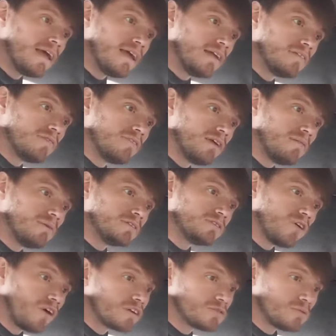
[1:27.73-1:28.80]
And if they've been
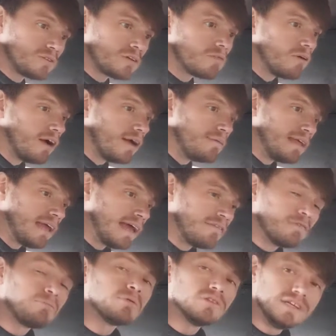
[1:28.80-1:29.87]
charged with a crime, they have
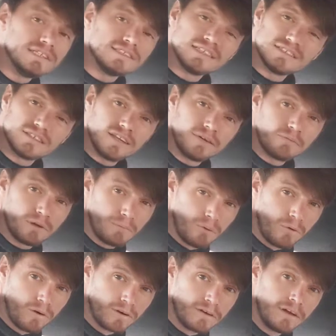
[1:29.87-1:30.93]
a police incident
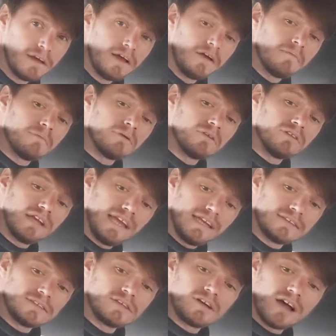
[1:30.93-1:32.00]
report.
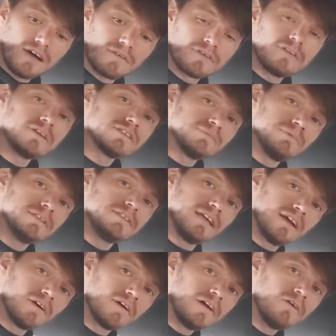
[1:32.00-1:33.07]
Police cover this
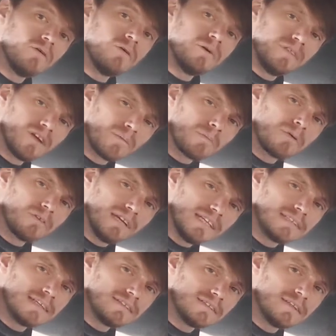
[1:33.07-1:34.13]
material on their
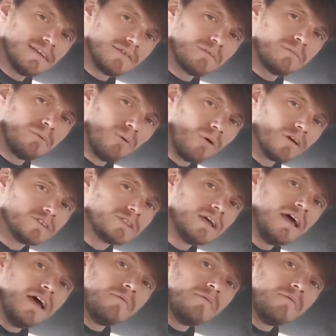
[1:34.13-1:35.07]
police incident reports